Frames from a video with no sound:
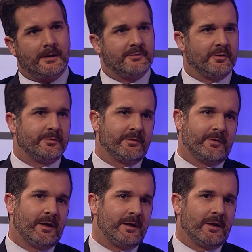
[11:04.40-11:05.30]
in terms of
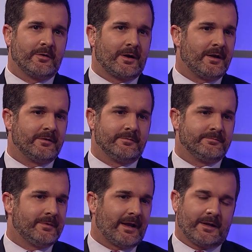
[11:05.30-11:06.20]
any other kind of
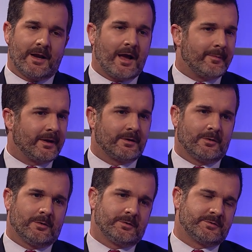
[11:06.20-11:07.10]
economic
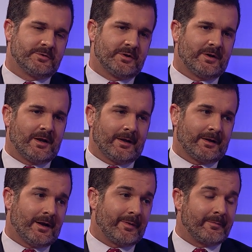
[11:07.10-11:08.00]
or
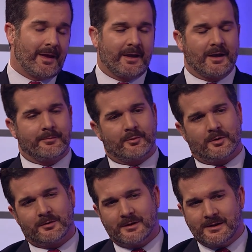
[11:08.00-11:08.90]
socioeconomic makeup
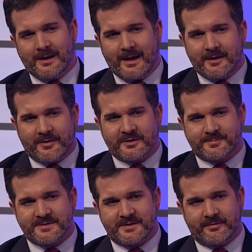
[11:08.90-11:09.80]
or anything
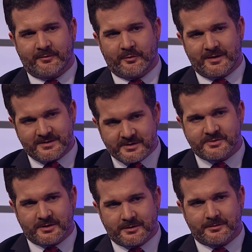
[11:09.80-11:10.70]
specific for the
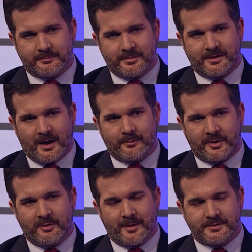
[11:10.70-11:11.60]
district beyond
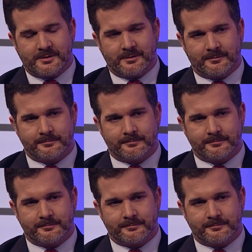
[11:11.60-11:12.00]
what you mentioned?